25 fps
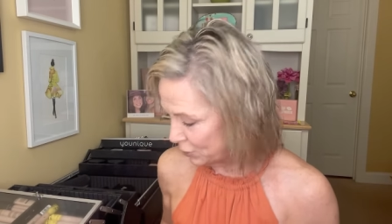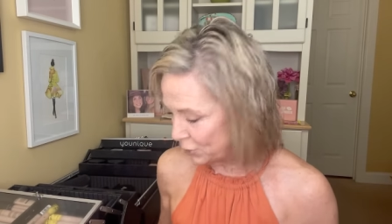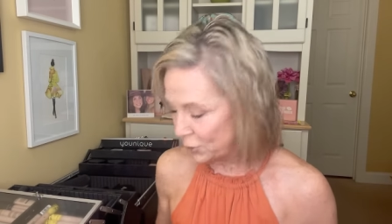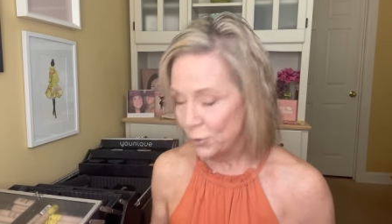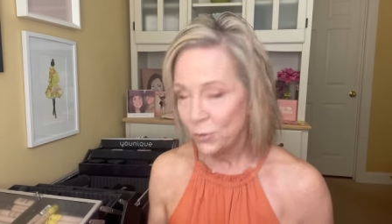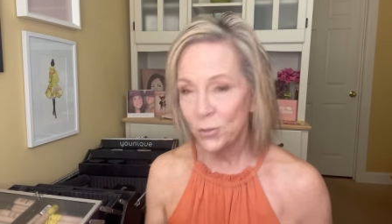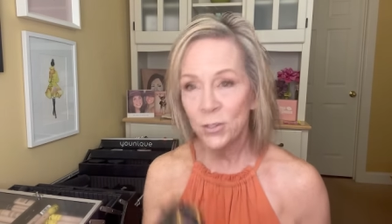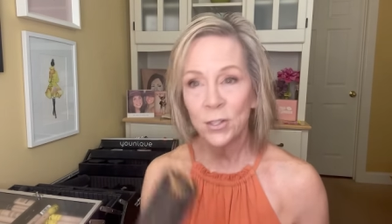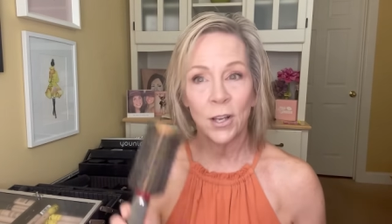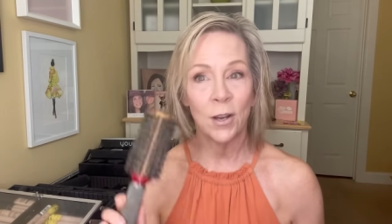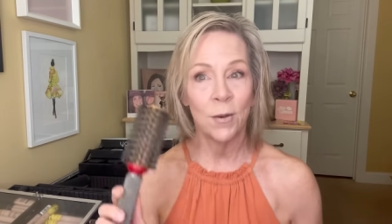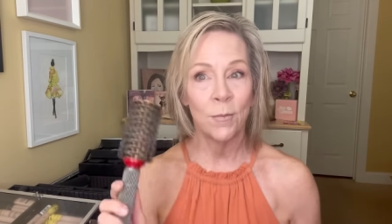
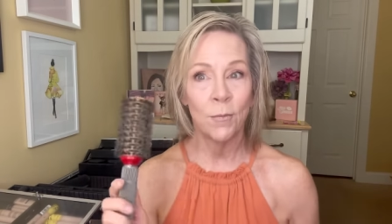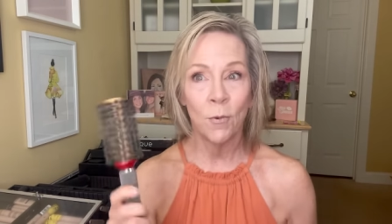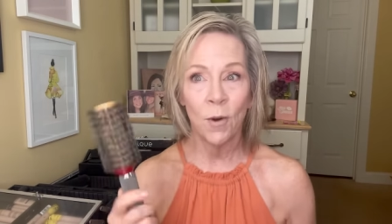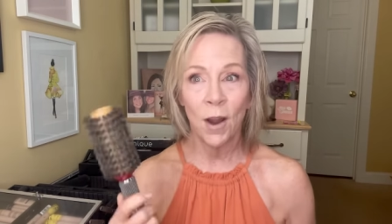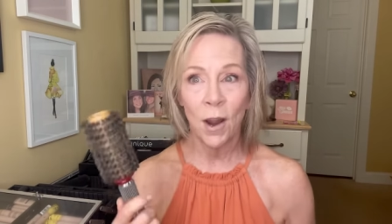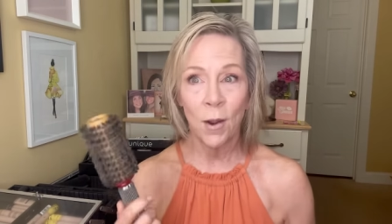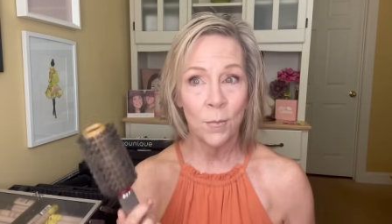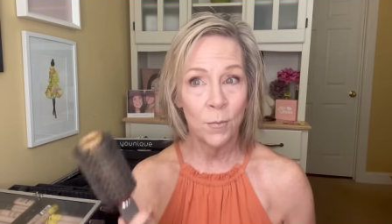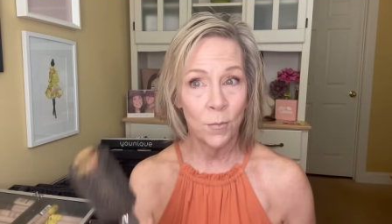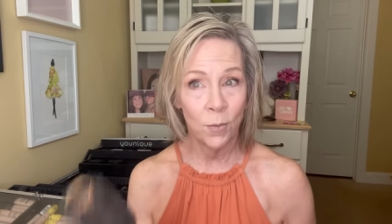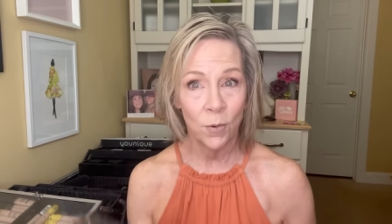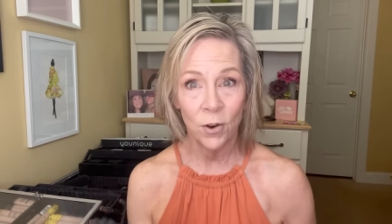use a
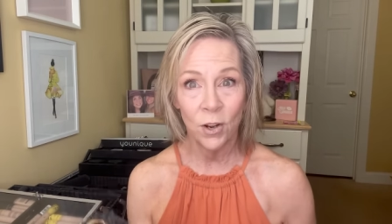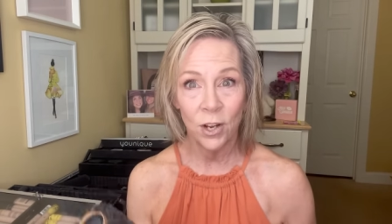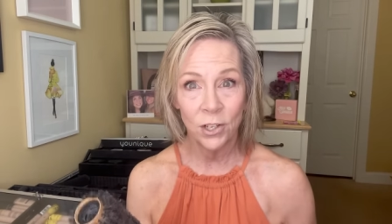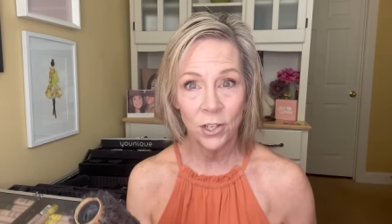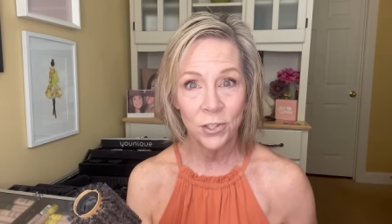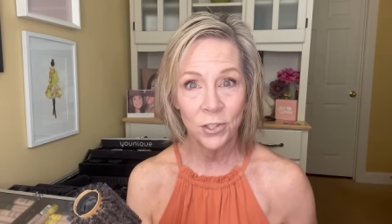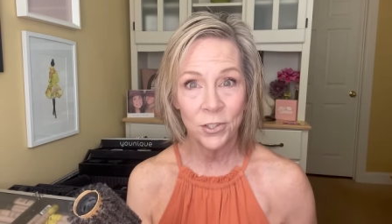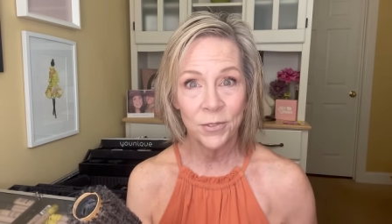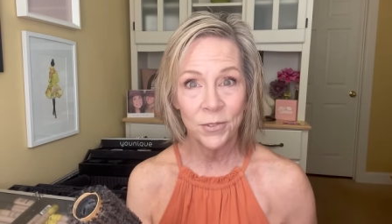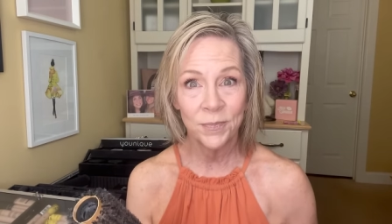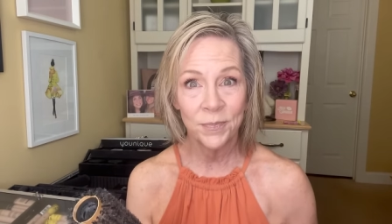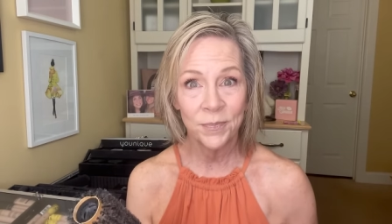brown
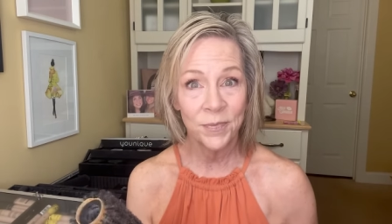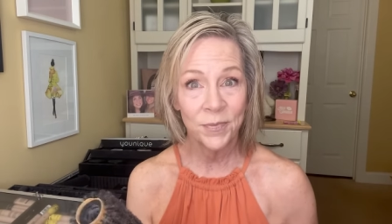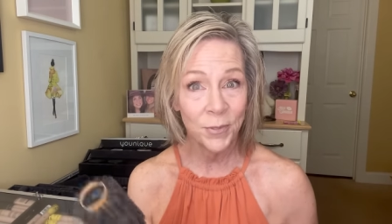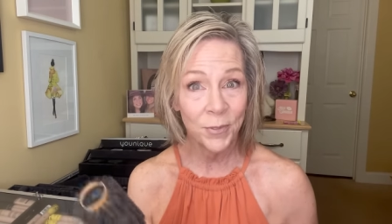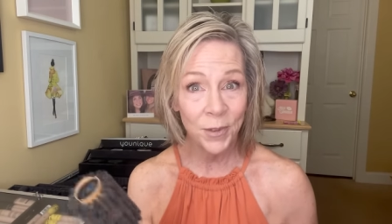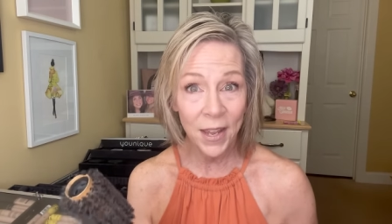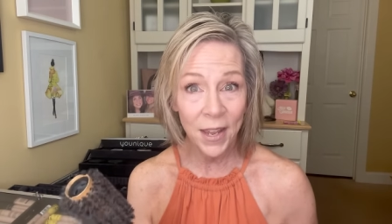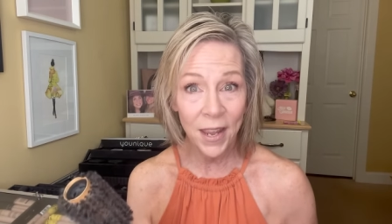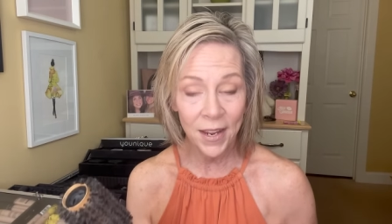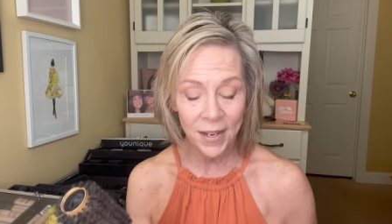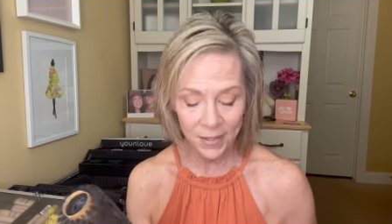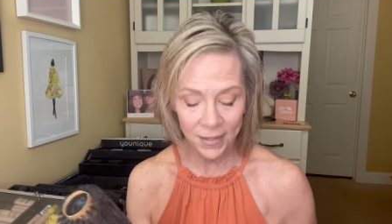brush.
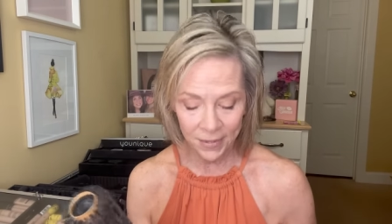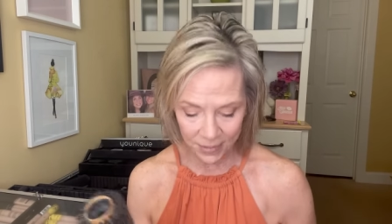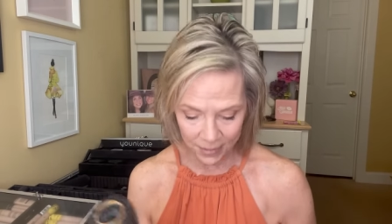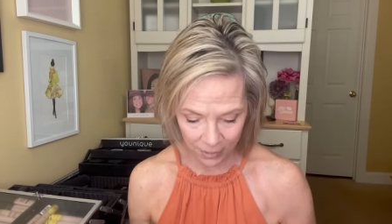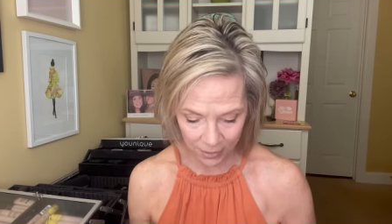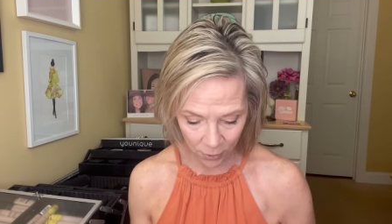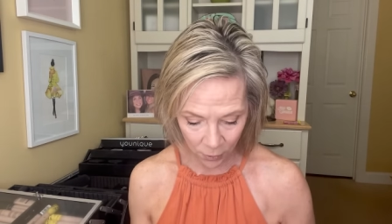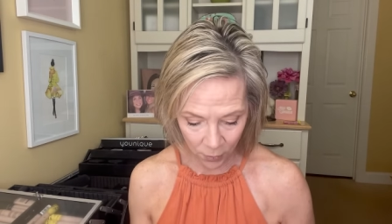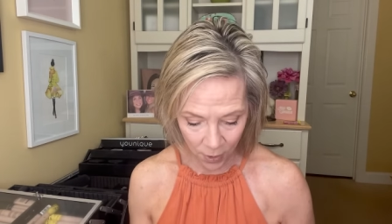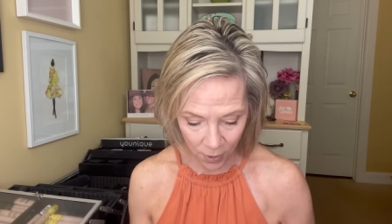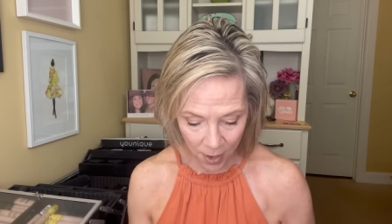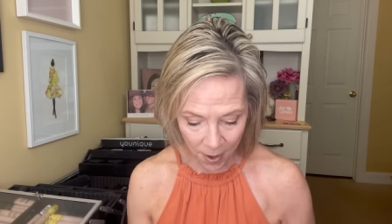Okay,
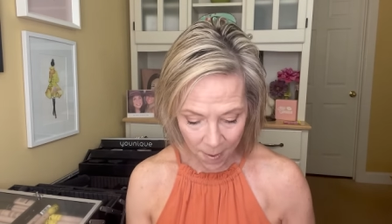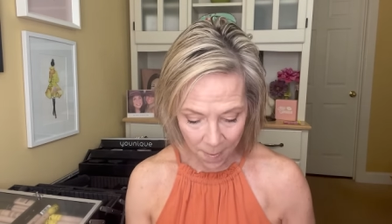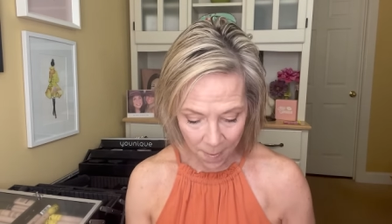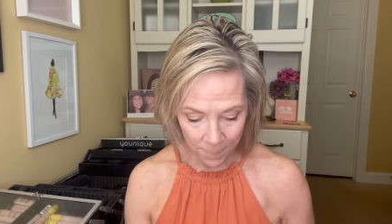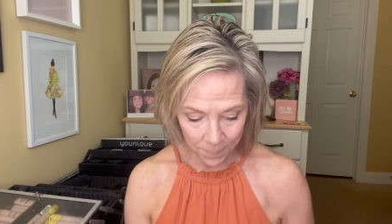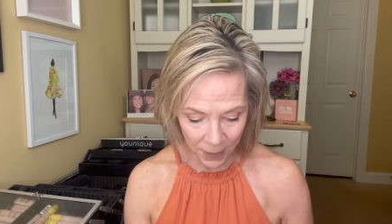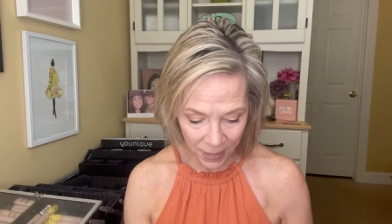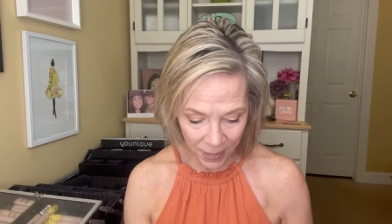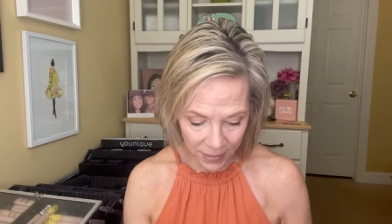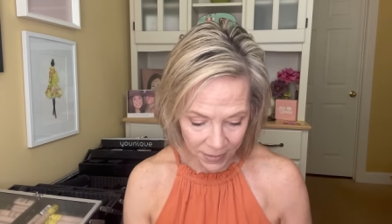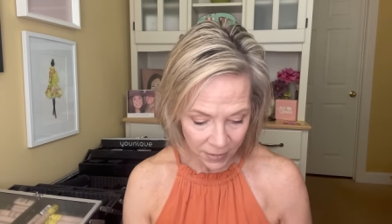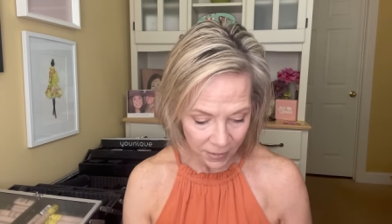so
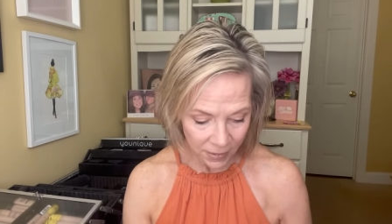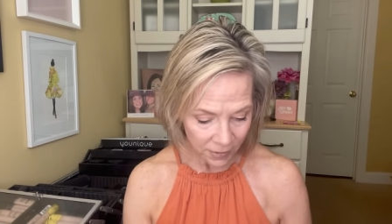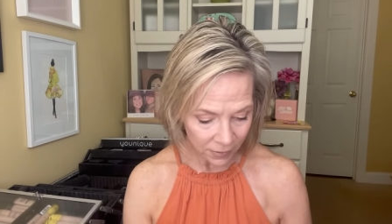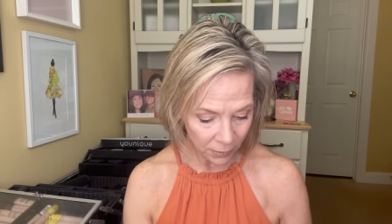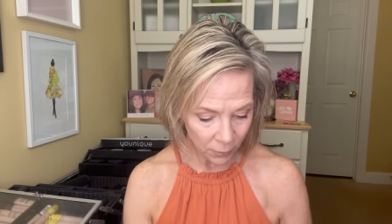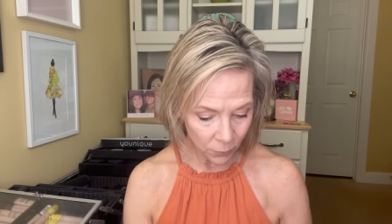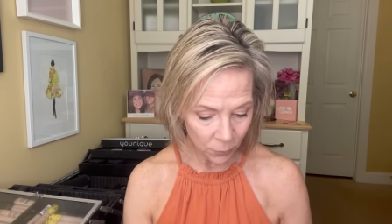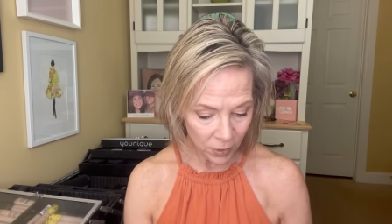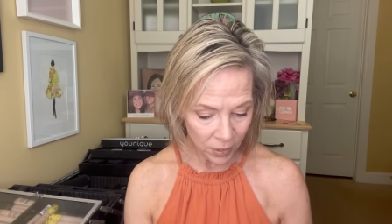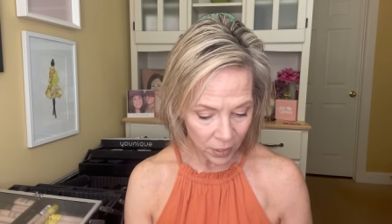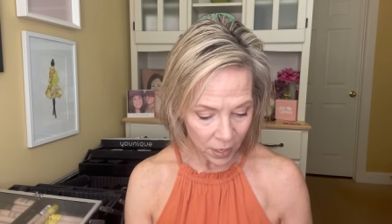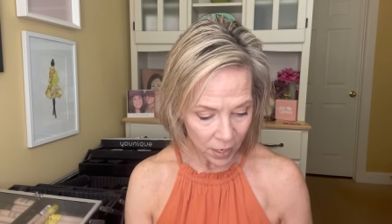
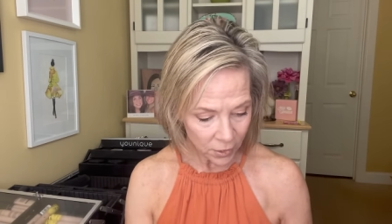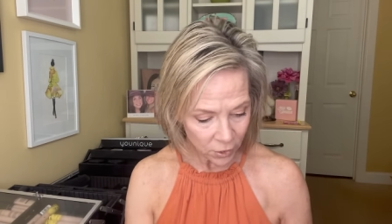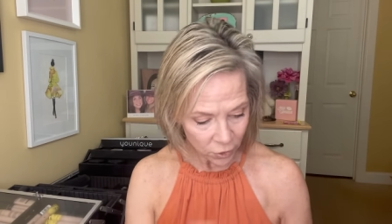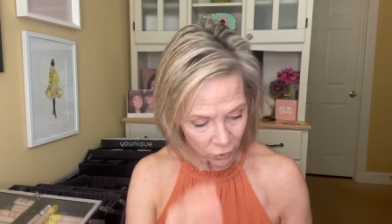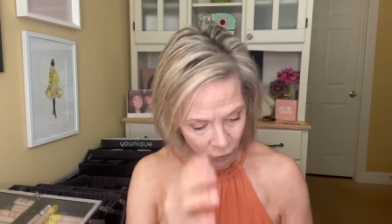basically when I